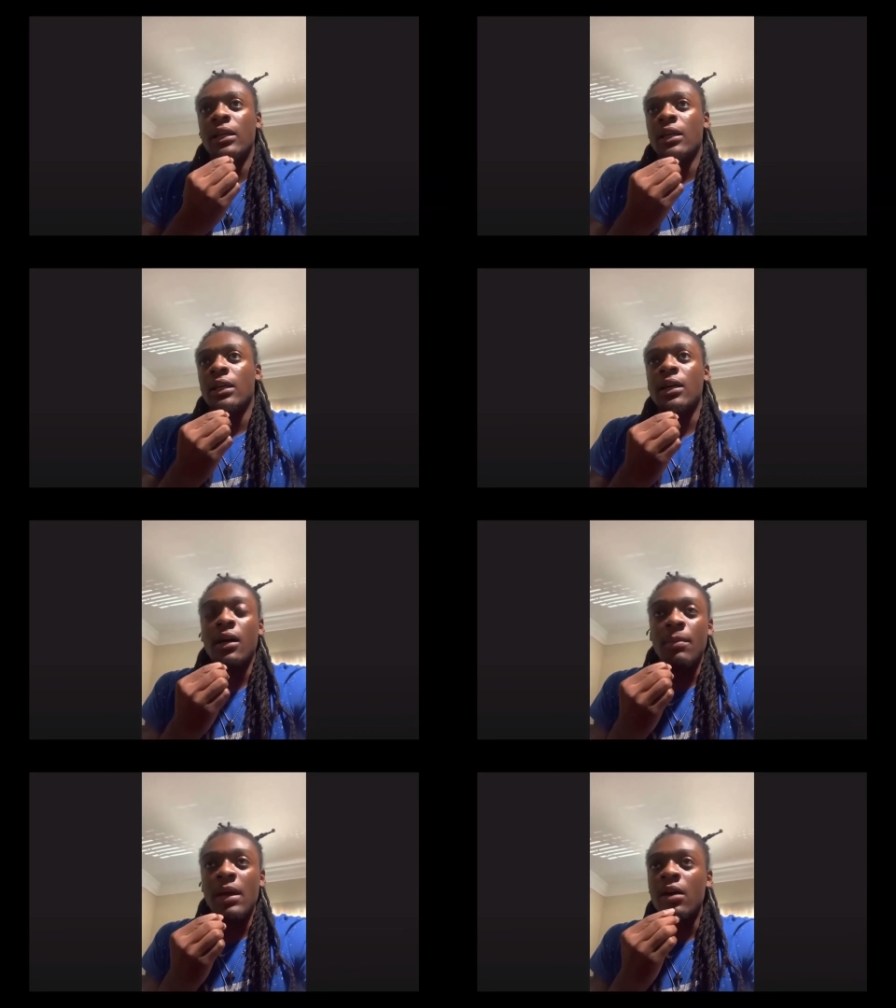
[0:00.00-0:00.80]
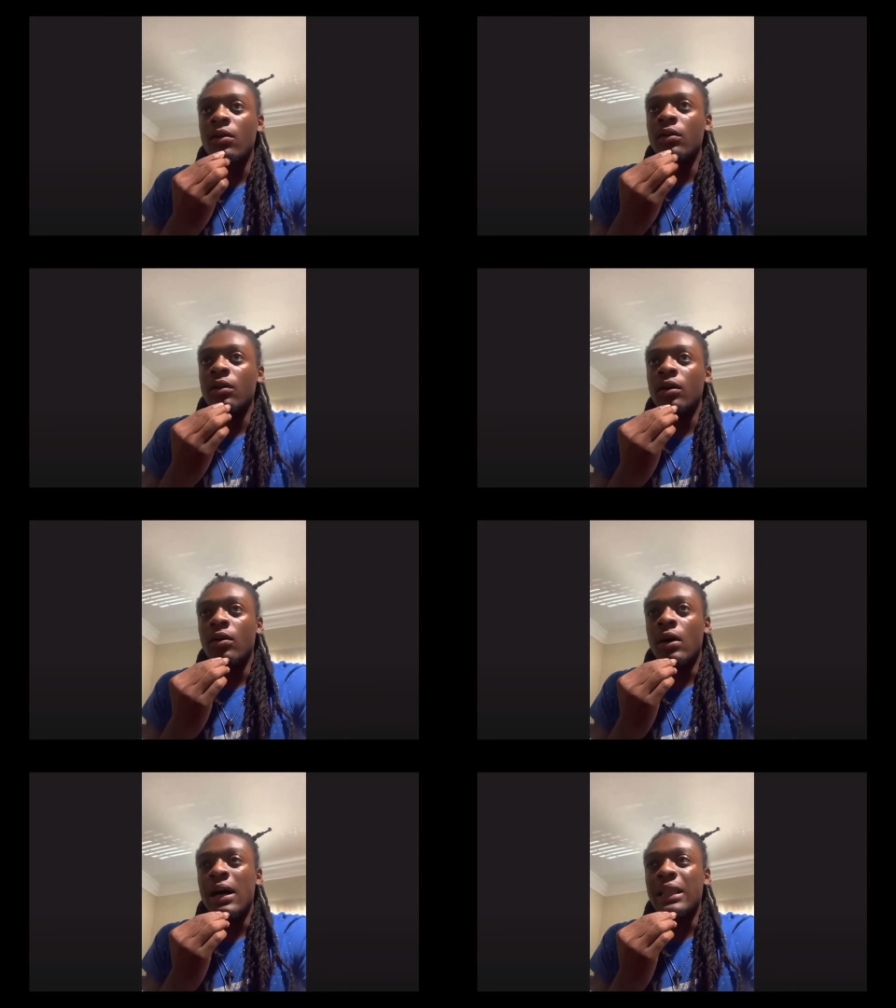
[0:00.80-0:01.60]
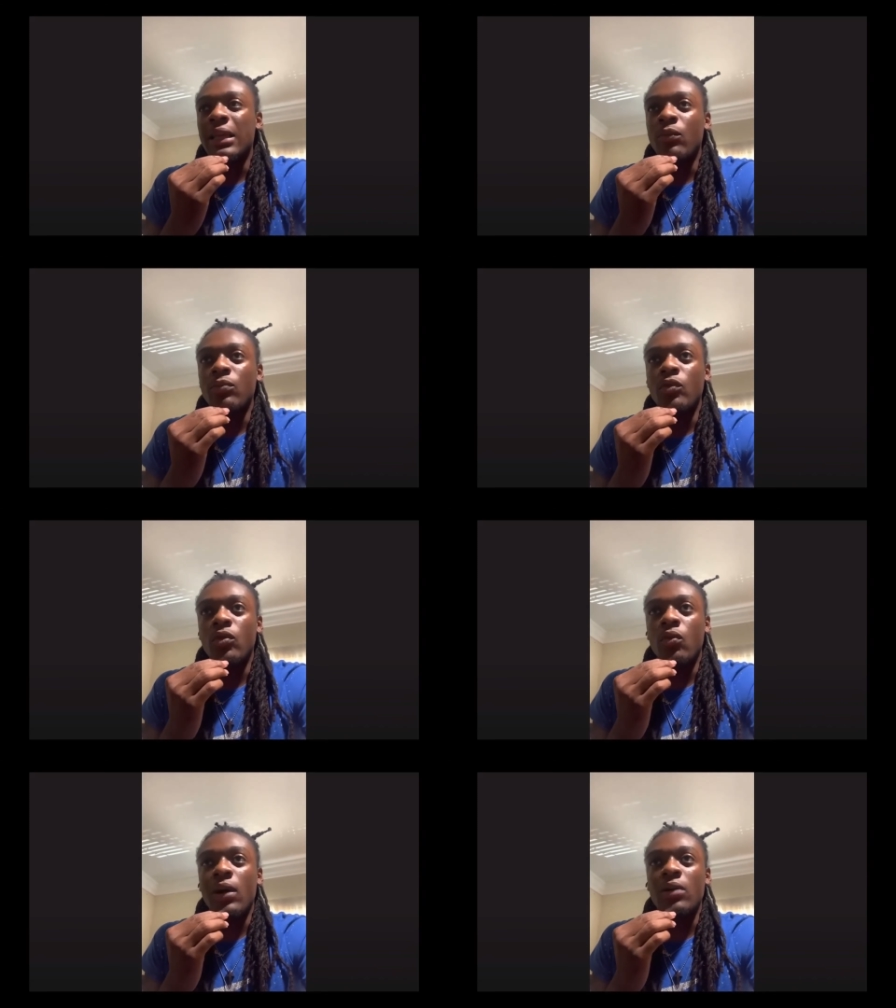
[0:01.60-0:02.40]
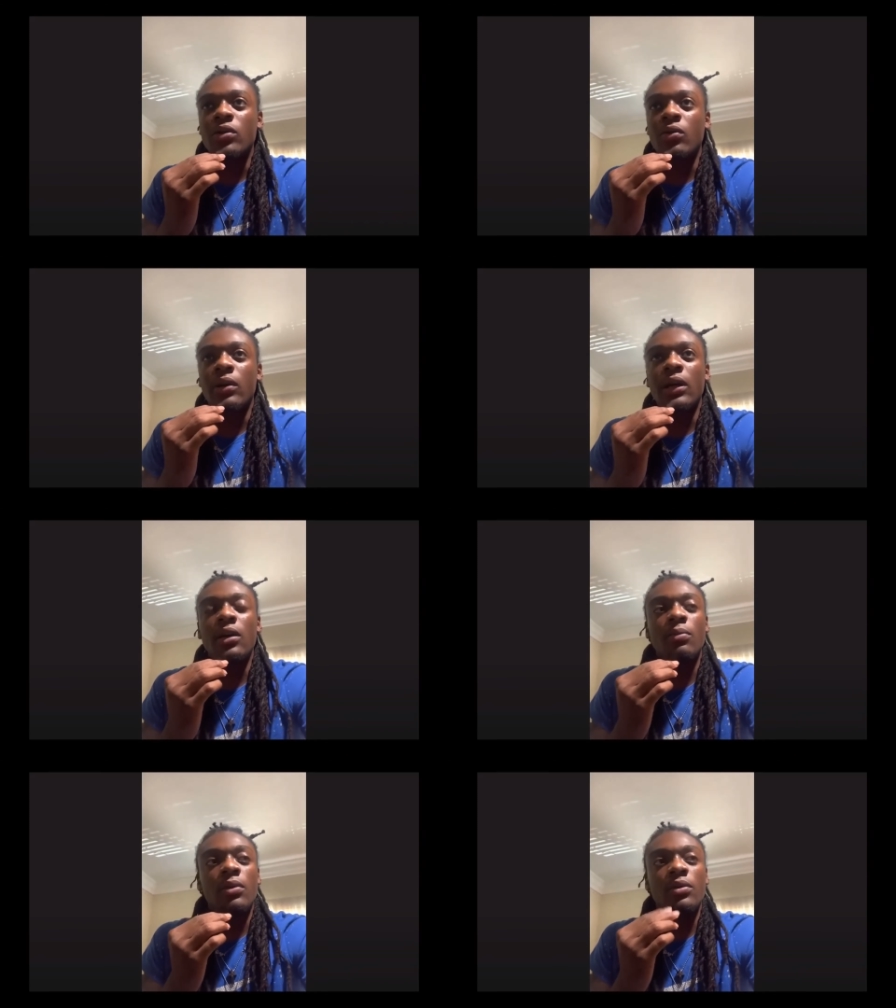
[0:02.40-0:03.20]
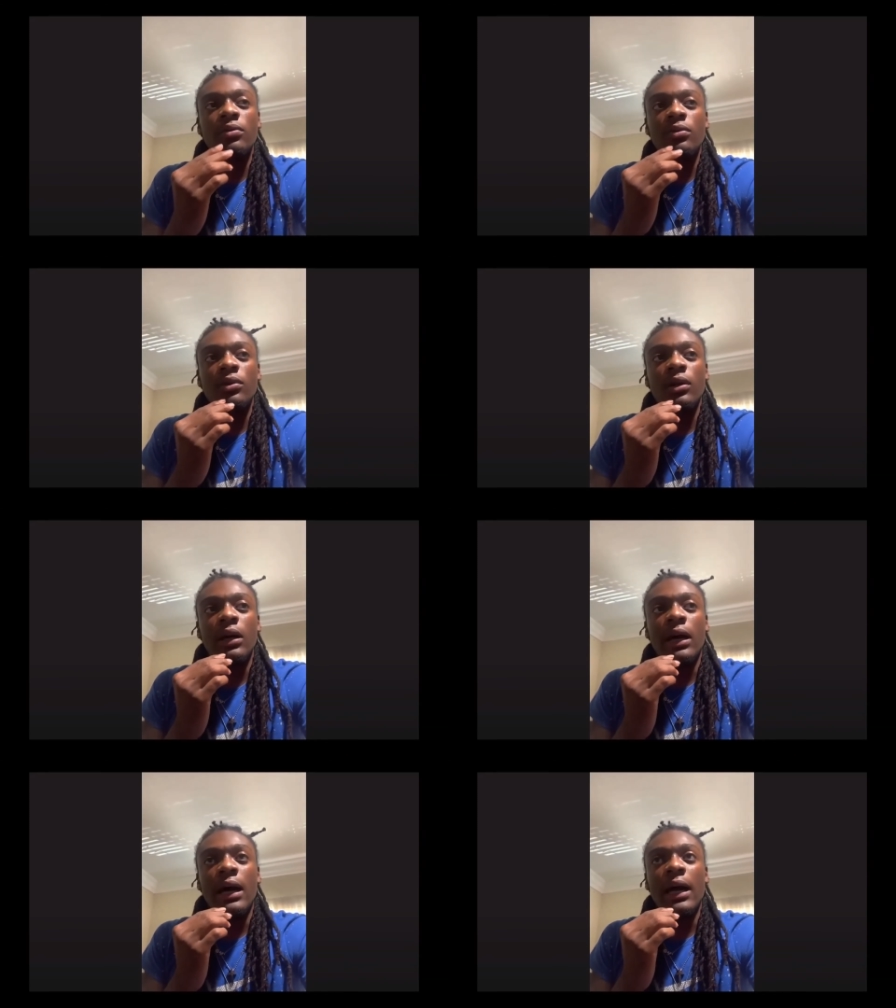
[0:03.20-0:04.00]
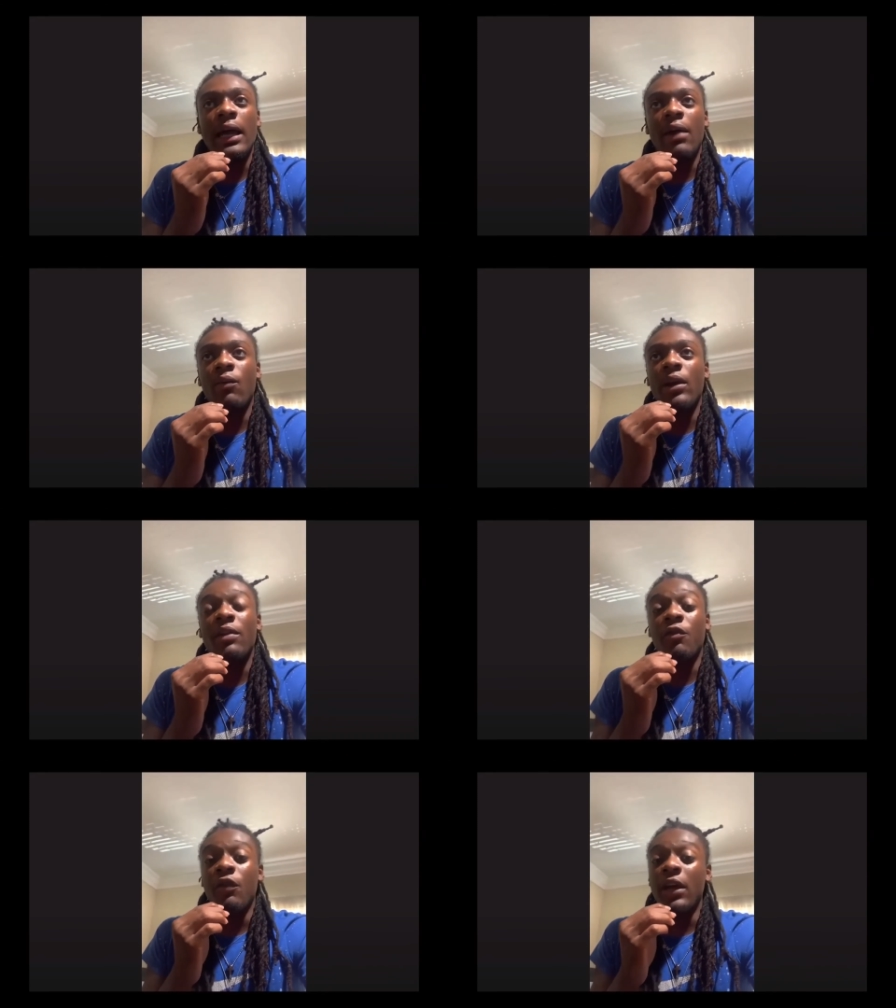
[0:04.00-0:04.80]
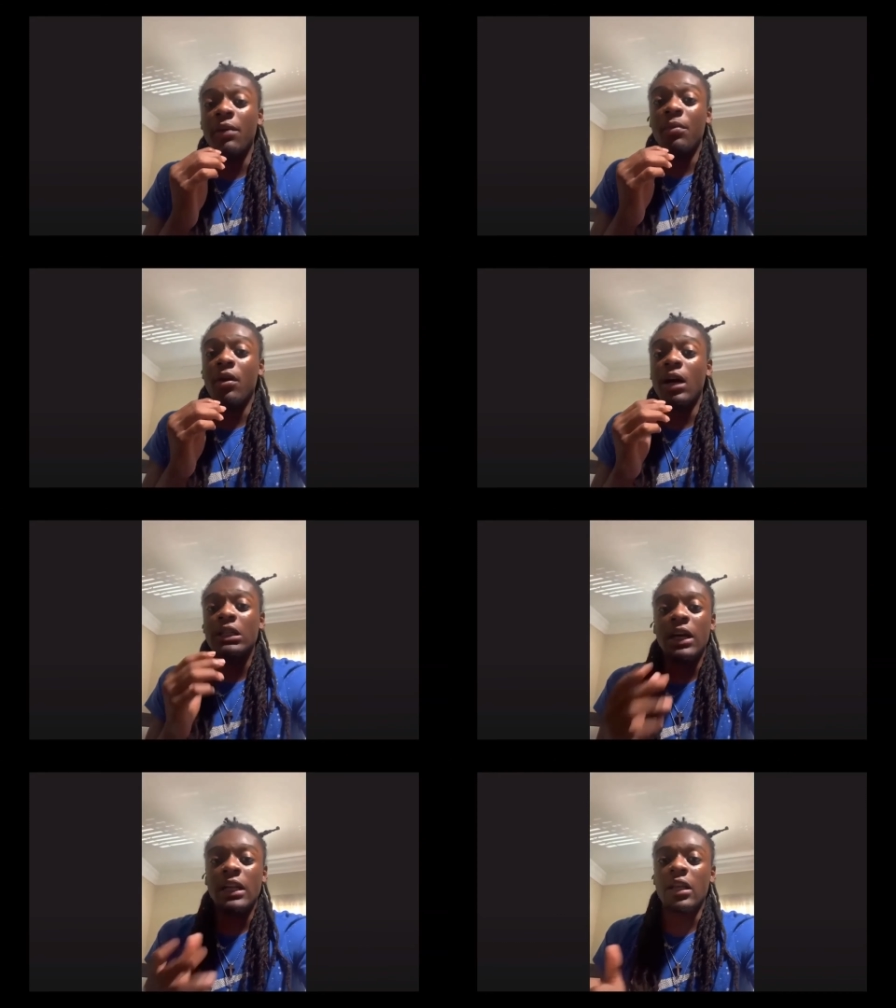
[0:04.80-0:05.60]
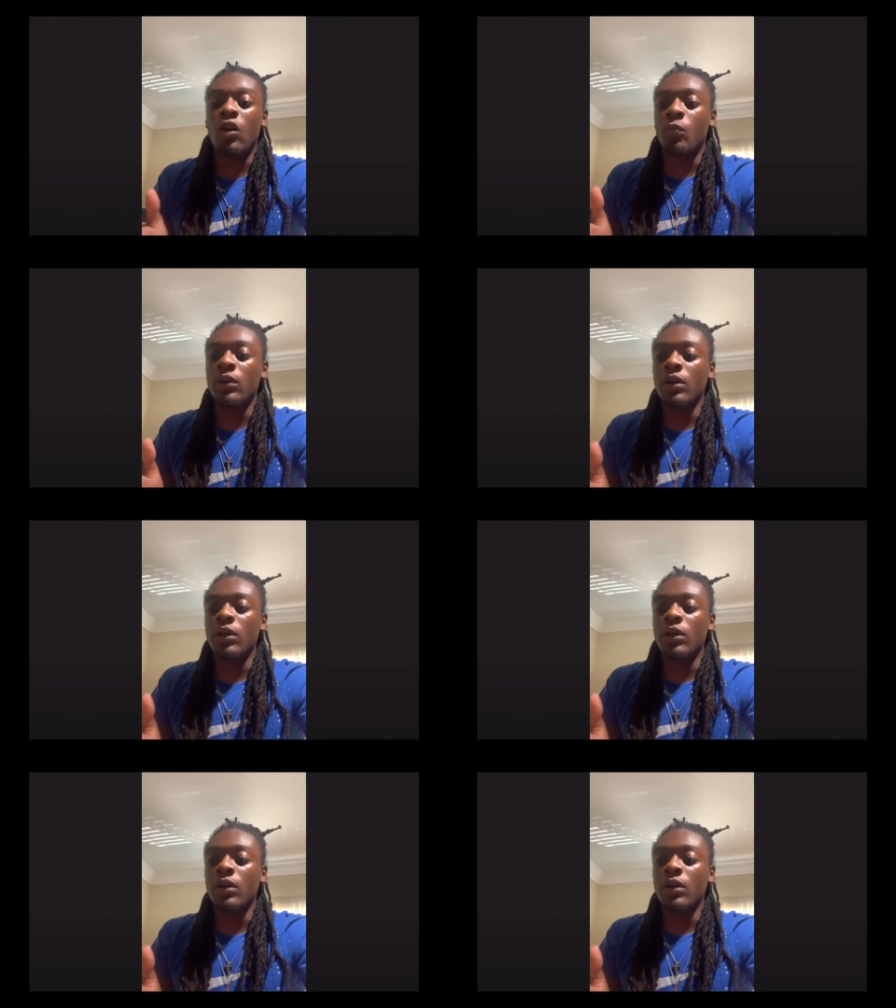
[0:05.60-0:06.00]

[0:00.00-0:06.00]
Come out, I think we were doing routes on air, bro. I had ran a fade ball. I tried to open up,